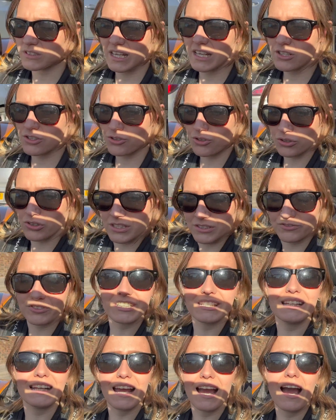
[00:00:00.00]
It doesn't
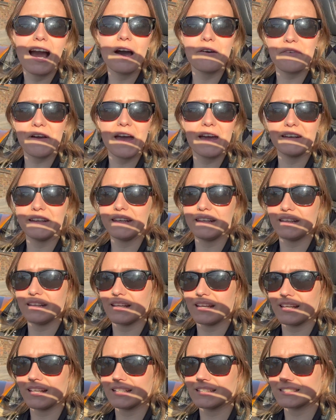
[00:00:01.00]
really have any
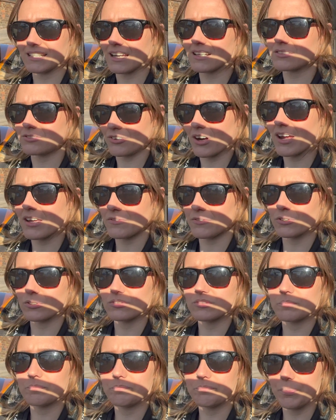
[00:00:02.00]
exact
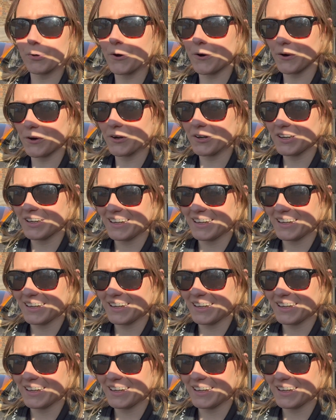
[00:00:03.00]
rivals, but